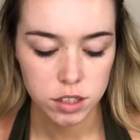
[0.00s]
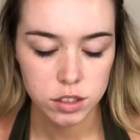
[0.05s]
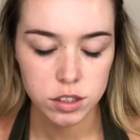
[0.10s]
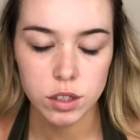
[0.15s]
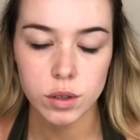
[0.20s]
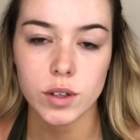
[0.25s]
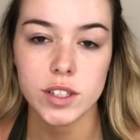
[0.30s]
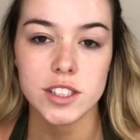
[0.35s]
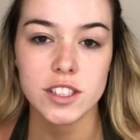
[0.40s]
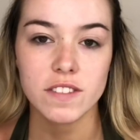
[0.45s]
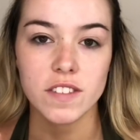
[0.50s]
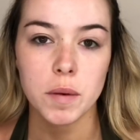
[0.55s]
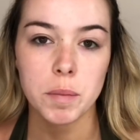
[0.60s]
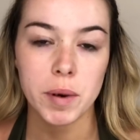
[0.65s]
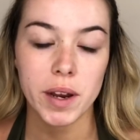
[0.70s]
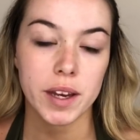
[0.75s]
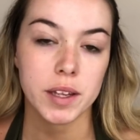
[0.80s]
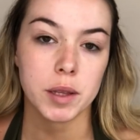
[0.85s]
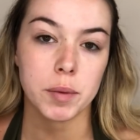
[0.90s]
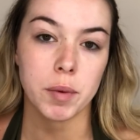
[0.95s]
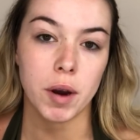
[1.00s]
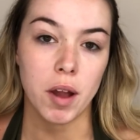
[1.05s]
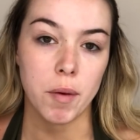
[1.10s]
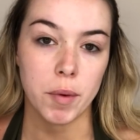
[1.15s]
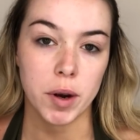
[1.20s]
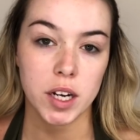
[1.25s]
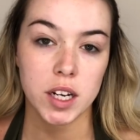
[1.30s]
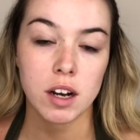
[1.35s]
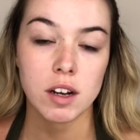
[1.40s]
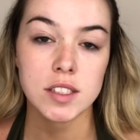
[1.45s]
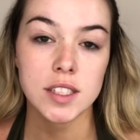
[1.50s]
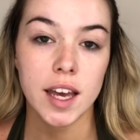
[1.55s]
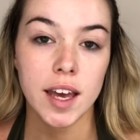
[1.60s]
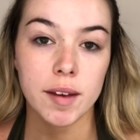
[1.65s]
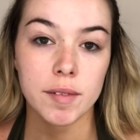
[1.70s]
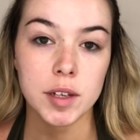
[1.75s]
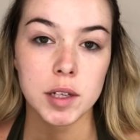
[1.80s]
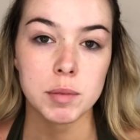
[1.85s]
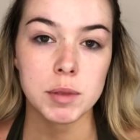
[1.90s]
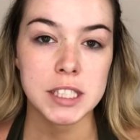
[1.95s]
So once I've applied the primer, because I
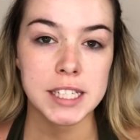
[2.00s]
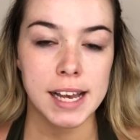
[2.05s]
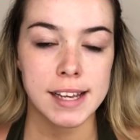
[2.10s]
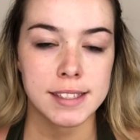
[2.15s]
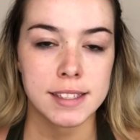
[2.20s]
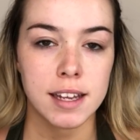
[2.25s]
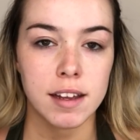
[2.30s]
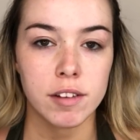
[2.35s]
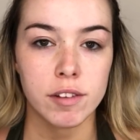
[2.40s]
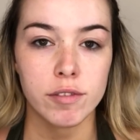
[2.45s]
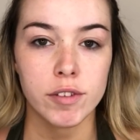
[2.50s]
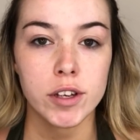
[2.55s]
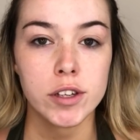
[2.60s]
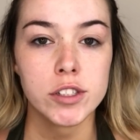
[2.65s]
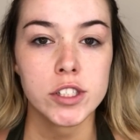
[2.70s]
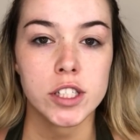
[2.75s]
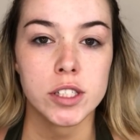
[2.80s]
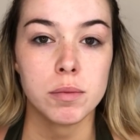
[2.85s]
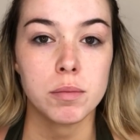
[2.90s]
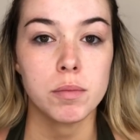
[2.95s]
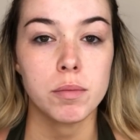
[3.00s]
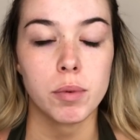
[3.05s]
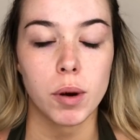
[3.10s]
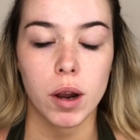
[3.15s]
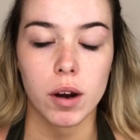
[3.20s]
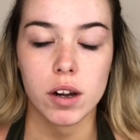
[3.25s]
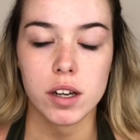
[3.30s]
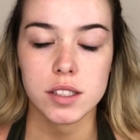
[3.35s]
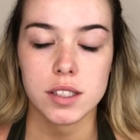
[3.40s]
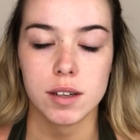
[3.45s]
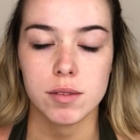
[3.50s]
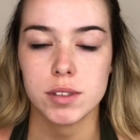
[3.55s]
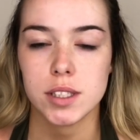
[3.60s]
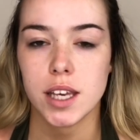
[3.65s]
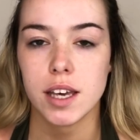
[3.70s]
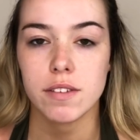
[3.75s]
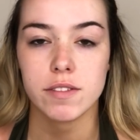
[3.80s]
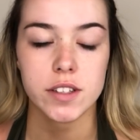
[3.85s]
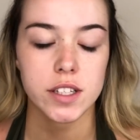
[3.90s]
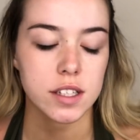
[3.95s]
am going to be testing out the Fuschia products I
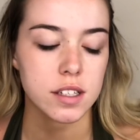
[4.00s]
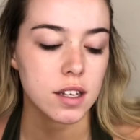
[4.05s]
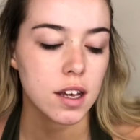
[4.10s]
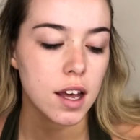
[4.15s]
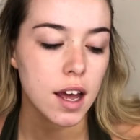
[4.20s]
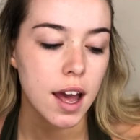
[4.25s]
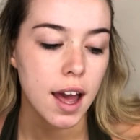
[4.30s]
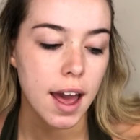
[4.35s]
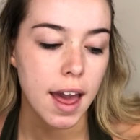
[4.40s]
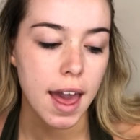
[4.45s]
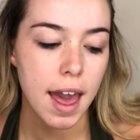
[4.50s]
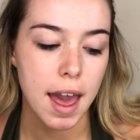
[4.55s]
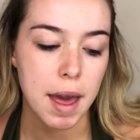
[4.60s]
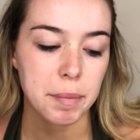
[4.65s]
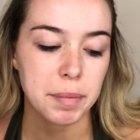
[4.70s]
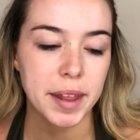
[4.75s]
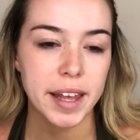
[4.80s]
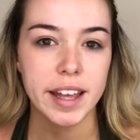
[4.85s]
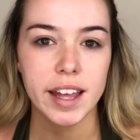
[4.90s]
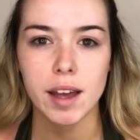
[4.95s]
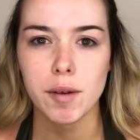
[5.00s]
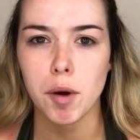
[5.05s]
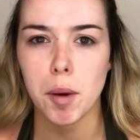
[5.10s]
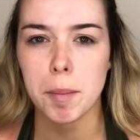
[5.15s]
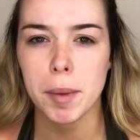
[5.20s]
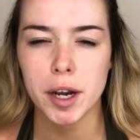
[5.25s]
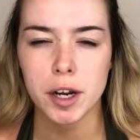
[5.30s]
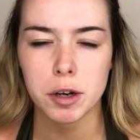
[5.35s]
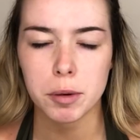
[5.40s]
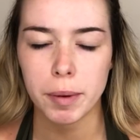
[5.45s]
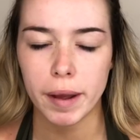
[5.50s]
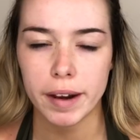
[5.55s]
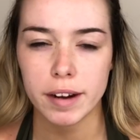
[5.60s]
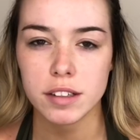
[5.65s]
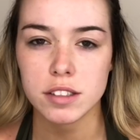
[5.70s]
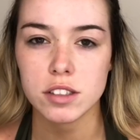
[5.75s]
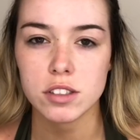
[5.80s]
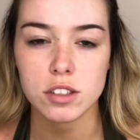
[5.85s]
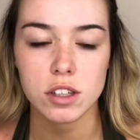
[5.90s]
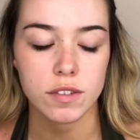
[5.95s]
was gifted, and they came with mineral
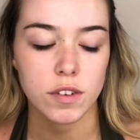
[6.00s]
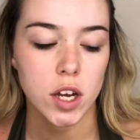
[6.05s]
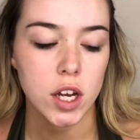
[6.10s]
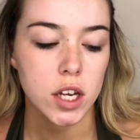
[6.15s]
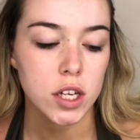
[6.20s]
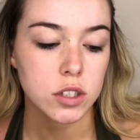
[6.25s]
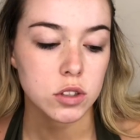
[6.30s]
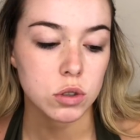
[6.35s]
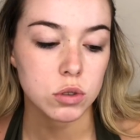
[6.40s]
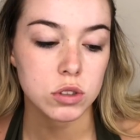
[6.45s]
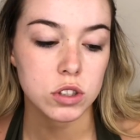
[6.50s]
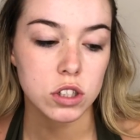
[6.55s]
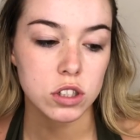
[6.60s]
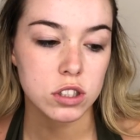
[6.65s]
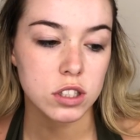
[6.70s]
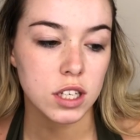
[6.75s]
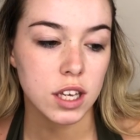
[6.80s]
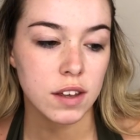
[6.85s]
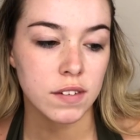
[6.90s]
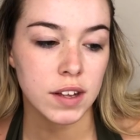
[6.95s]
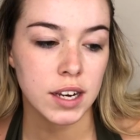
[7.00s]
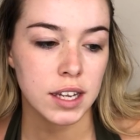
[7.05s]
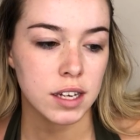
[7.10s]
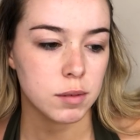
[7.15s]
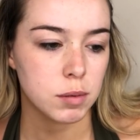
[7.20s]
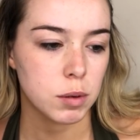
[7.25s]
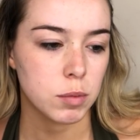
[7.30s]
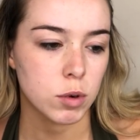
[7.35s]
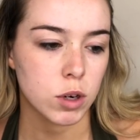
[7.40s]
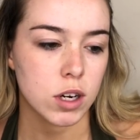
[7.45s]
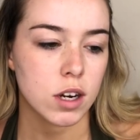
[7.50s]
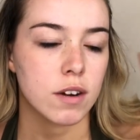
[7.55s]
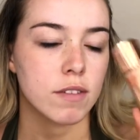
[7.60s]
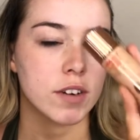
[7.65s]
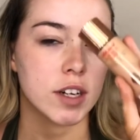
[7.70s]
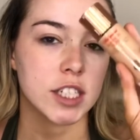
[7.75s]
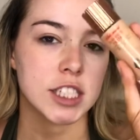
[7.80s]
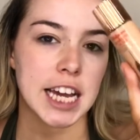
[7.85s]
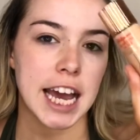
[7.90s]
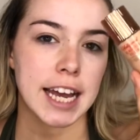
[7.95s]
powders and stuff, so just to give it a little bit more
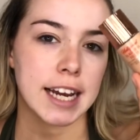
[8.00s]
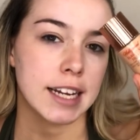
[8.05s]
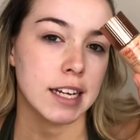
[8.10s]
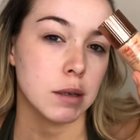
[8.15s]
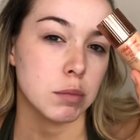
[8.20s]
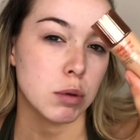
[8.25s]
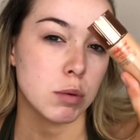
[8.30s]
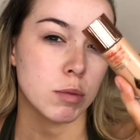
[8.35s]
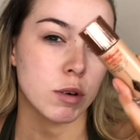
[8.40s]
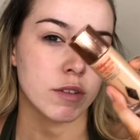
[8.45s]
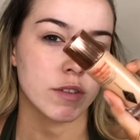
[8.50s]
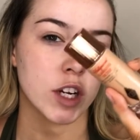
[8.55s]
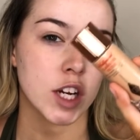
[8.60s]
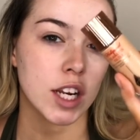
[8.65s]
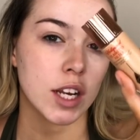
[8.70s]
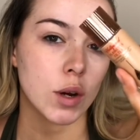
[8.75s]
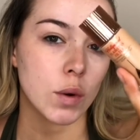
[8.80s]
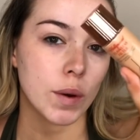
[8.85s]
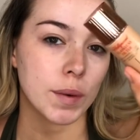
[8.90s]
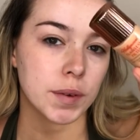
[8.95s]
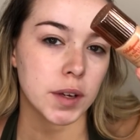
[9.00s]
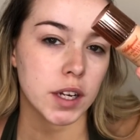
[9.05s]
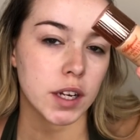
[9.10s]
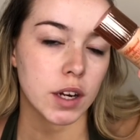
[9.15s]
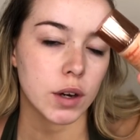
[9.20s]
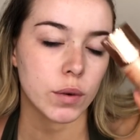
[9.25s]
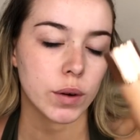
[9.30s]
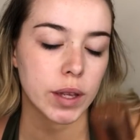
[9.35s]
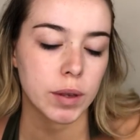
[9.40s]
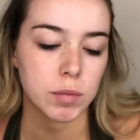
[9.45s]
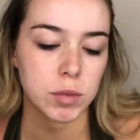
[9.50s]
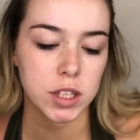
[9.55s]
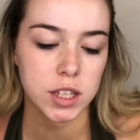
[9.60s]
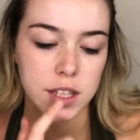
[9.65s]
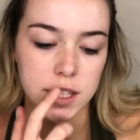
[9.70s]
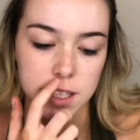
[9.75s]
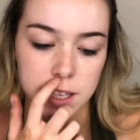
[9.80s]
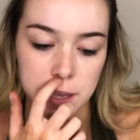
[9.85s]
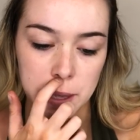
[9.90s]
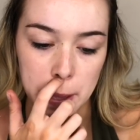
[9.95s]
coverage and a little bit more of a glow, I'm going to go in
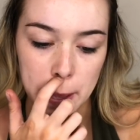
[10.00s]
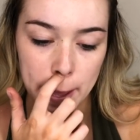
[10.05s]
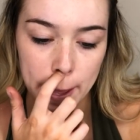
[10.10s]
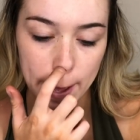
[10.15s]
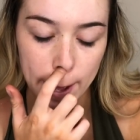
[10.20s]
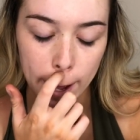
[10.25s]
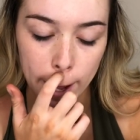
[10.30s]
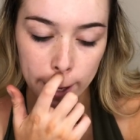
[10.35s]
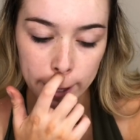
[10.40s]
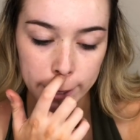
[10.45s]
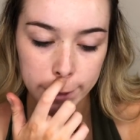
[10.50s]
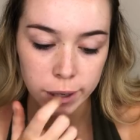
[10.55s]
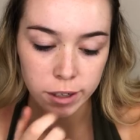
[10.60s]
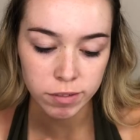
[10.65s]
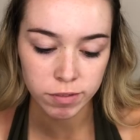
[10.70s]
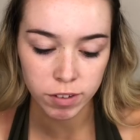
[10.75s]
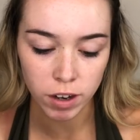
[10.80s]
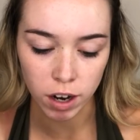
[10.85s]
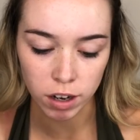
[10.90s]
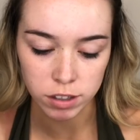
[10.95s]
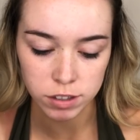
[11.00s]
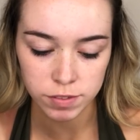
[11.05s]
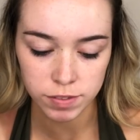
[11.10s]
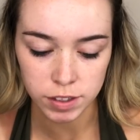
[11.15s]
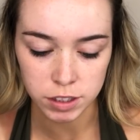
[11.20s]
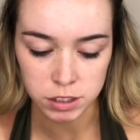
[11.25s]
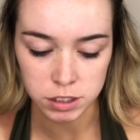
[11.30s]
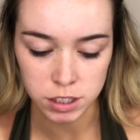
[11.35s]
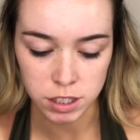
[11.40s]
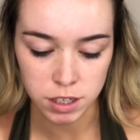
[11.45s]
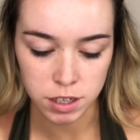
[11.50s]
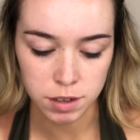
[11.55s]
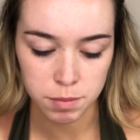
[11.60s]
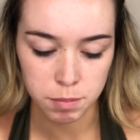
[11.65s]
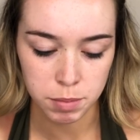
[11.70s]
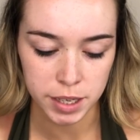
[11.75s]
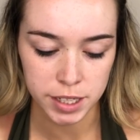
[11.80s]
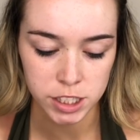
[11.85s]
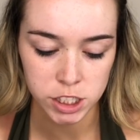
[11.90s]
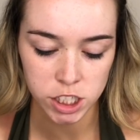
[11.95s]
with the Hollywood Flawless Filter
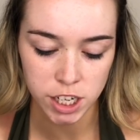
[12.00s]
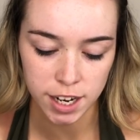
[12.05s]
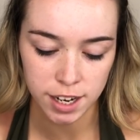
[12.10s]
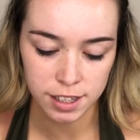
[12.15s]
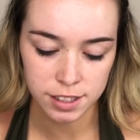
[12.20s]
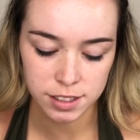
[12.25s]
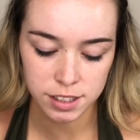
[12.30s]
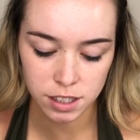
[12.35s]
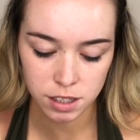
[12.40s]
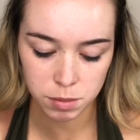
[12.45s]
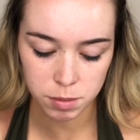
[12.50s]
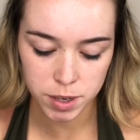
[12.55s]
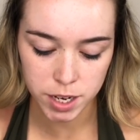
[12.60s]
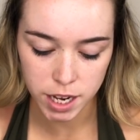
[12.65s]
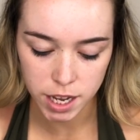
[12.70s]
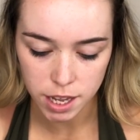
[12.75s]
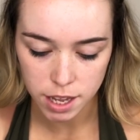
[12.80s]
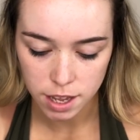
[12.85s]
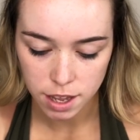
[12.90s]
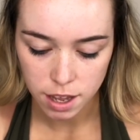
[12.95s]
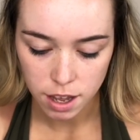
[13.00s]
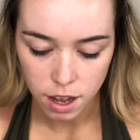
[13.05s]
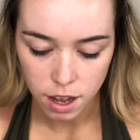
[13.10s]
by Charlotte Tilbury.